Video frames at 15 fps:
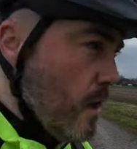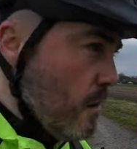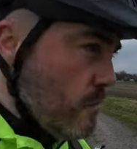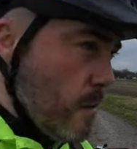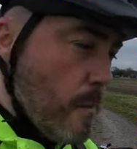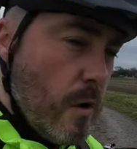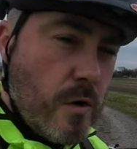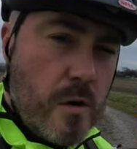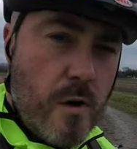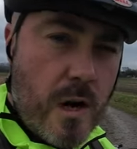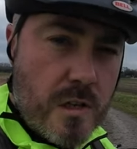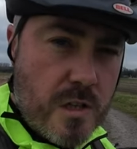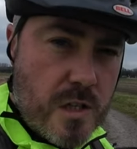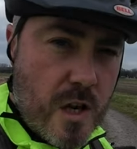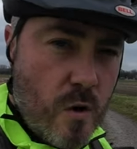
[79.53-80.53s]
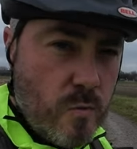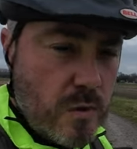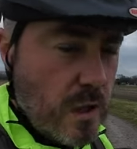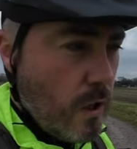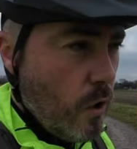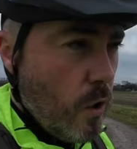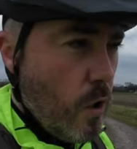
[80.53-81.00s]
Familiarise yourself with
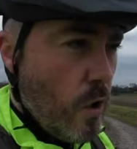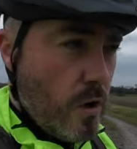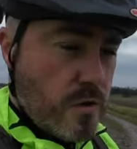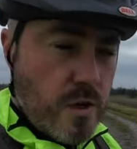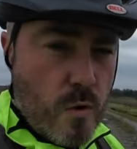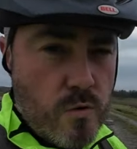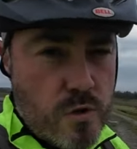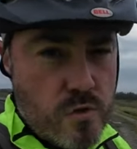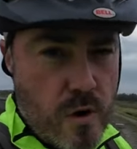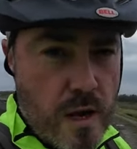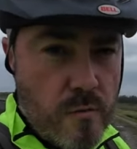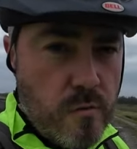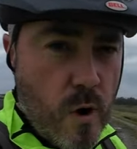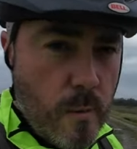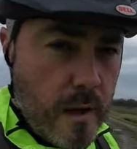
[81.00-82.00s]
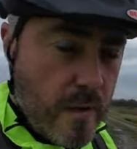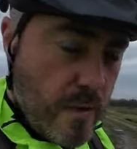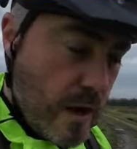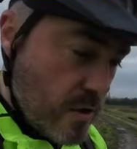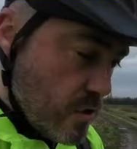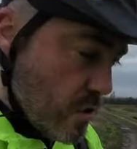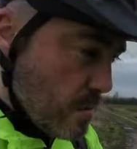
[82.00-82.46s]
the law, don't stray from it.
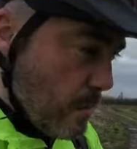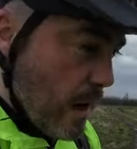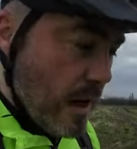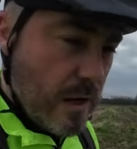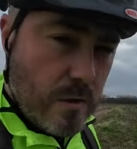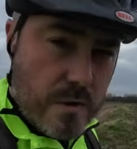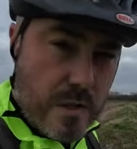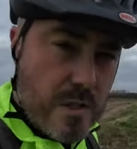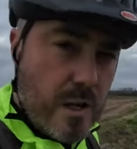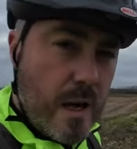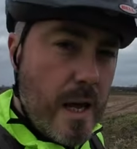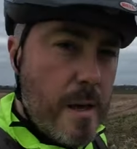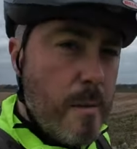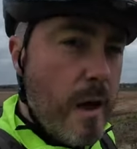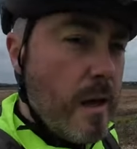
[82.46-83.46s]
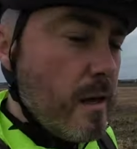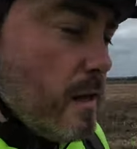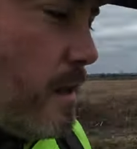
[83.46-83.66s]
That's just my little disclaimer.